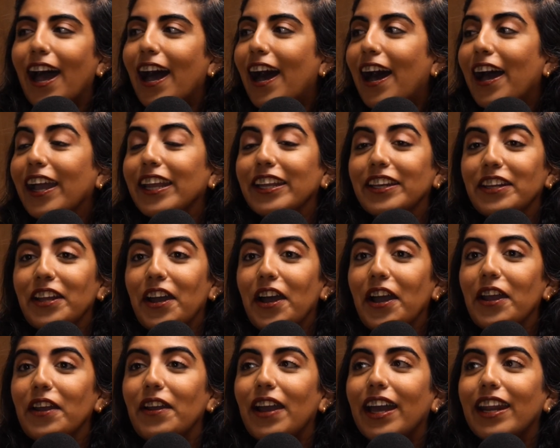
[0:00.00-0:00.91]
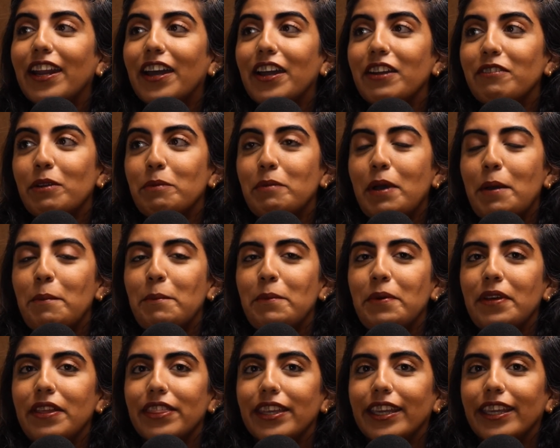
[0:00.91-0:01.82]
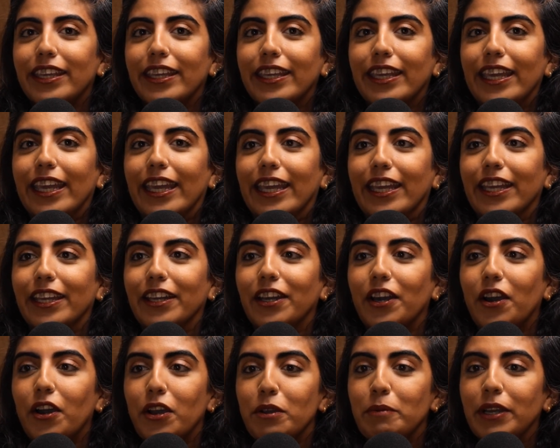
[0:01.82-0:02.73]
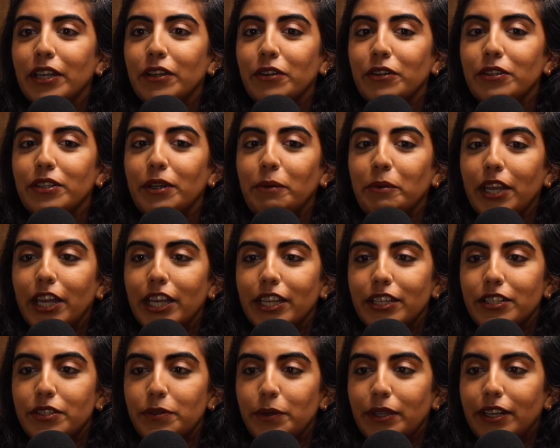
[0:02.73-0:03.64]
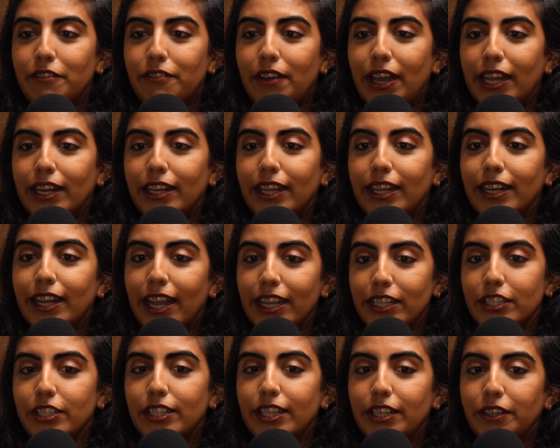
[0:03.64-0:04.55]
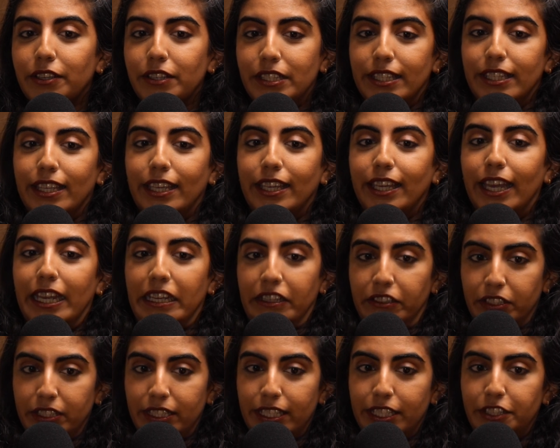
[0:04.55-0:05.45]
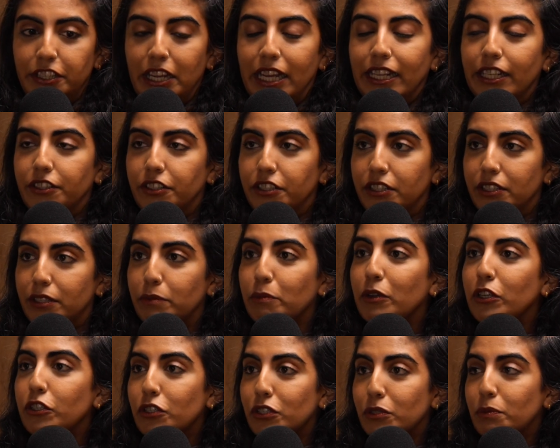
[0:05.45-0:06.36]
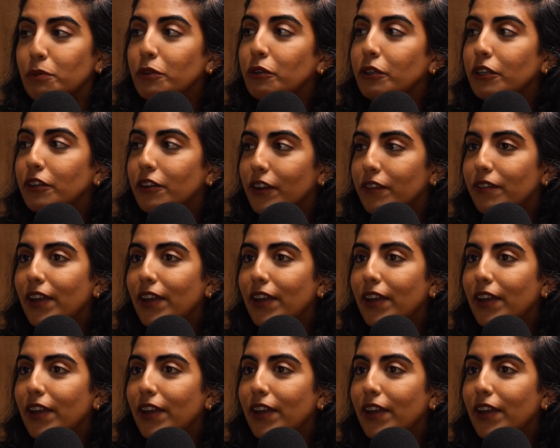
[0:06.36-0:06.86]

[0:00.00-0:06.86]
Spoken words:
I know. And I remember thinking, oh my God, I'm going to an event. And actually, because the agency challenge is a much smaller